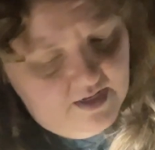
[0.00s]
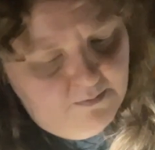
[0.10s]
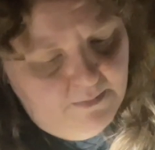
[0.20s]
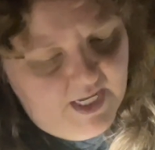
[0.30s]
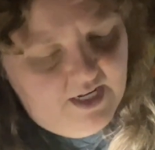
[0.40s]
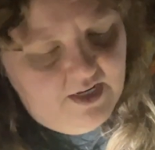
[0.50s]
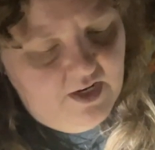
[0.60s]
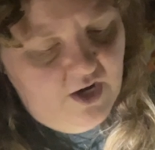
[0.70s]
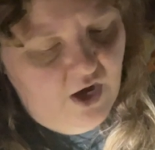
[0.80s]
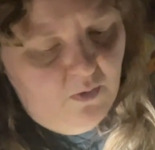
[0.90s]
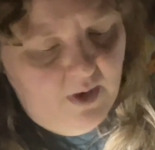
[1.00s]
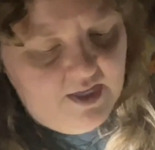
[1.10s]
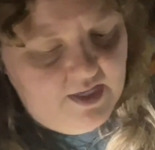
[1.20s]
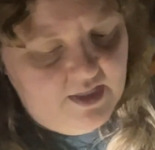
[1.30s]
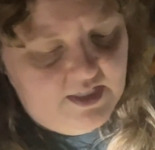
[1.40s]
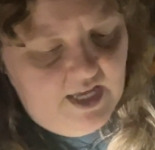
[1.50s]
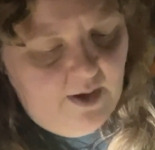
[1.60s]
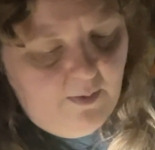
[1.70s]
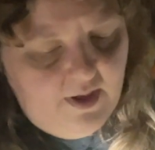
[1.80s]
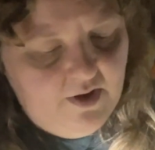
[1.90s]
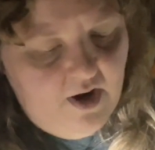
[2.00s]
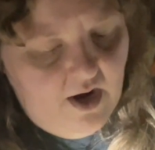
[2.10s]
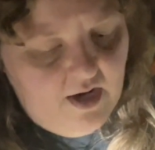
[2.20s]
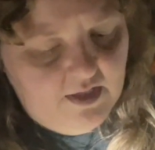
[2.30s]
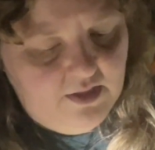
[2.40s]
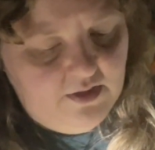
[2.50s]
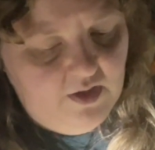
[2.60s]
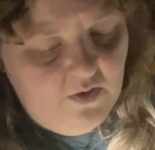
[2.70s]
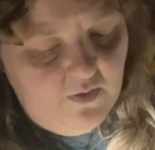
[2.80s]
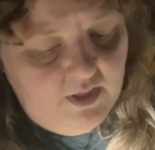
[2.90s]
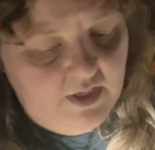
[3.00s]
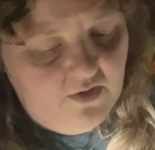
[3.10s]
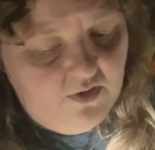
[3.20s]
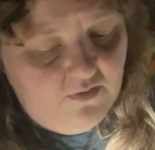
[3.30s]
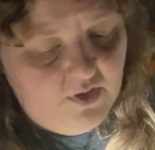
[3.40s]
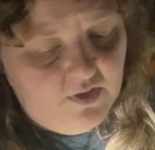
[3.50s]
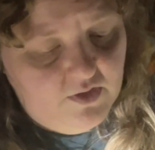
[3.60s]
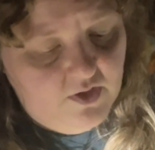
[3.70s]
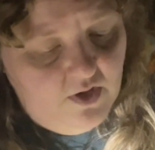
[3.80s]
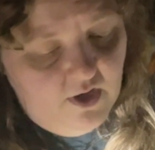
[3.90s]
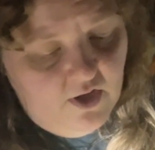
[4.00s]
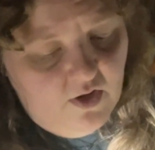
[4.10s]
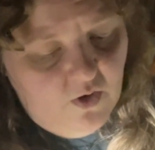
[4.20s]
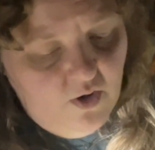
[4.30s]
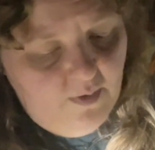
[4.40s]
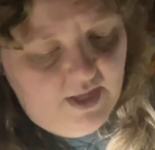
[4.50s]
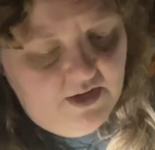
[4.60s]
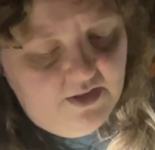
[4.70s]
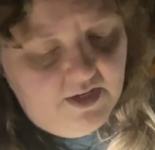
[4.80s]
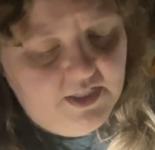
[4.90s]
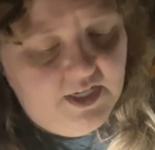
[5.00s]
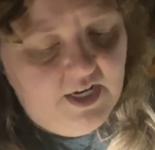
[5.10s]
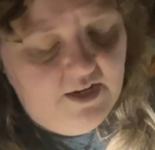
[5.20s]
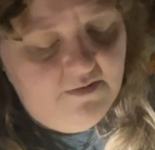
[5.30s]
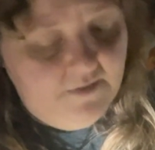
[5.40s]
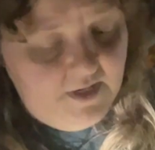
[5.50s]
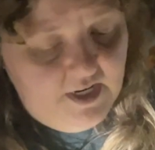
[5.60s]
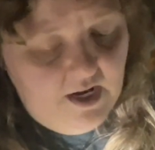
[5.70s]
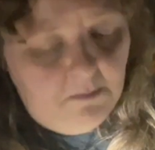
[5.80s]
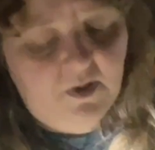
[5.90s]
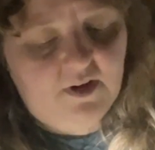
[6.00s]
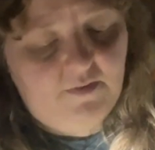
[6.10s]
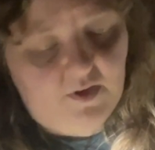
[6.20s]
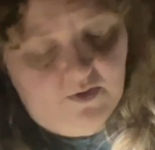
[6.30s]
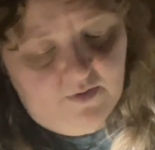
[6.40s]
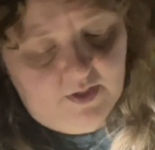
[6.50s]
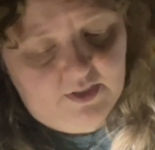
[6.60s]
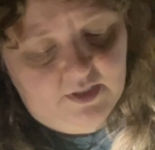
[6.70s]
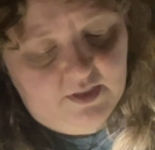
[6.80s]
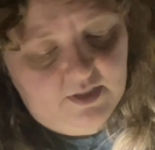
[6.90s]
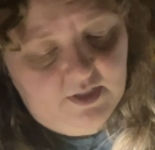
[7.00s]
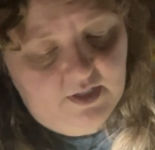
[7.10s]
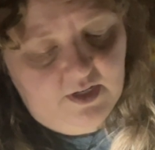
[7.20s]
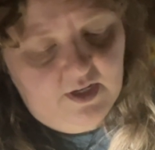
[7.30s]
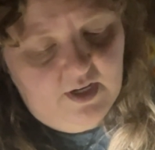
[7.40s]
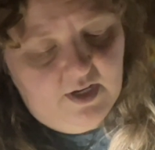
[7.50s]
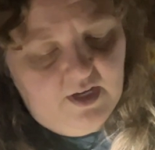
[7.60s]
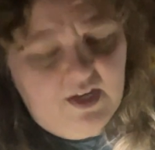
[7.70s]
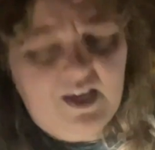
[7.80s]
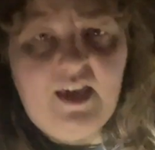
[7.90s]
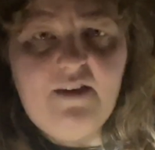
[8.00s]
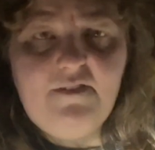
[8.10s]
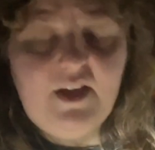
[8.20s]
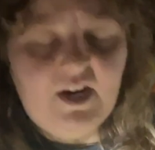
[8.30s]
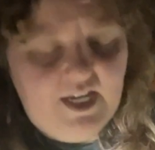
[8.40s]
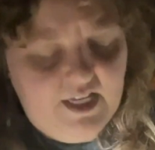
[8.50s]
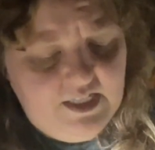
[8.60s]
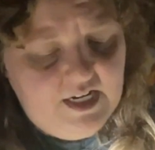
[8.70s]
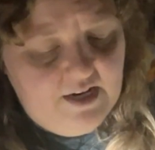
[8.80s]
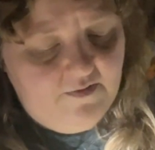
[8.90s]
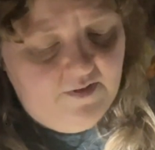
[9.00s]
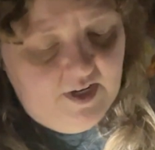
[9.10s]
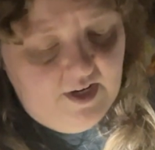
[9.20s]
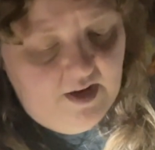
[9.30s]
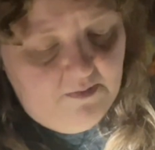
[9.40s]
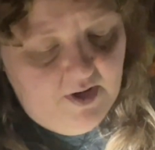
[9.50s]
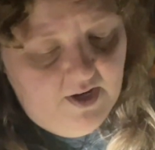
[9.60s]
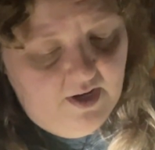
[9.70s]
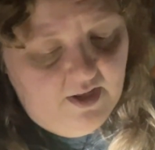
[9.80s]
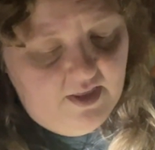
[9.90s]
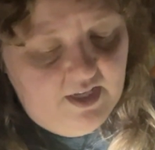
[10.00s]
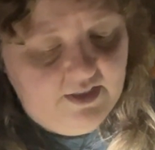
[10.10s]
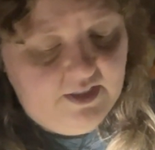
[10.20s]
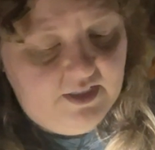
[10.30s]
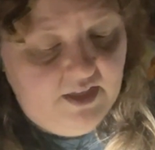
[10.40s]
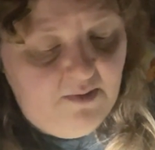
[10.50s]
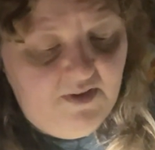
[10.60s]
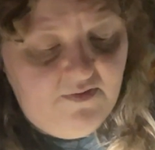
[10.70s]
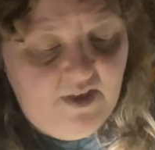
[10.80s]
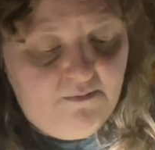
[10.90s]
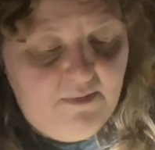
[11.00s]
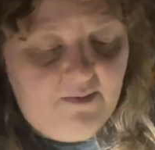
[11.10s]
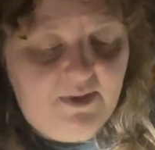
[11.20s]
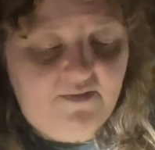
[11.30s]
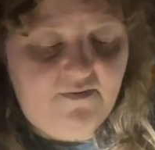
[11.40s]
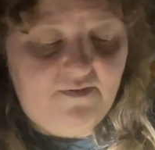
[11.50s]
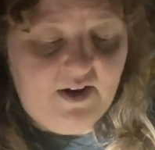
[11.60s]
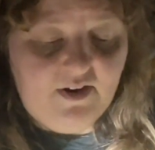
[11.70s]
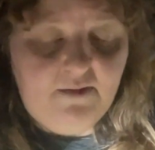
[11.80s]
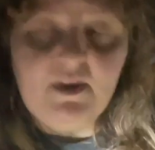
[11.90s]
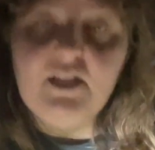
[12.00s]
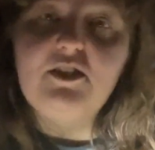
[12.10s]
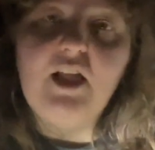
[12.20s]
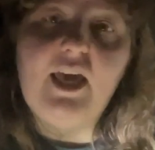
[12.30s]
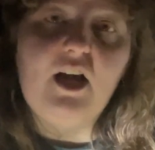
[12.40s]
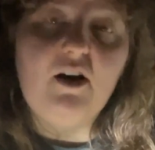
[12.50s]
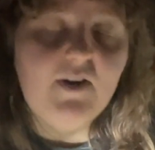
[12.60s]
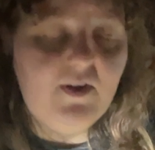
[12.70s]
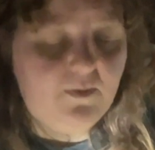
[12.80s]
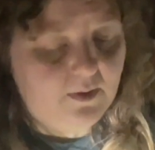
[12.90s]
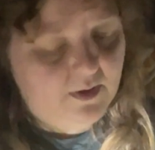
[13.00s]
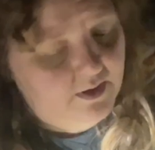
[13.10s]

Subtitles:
But no one can say whether ours is the only universe, or whether there is an infinite number of universes. If there is an infinite number, then some of them may be very much like our own.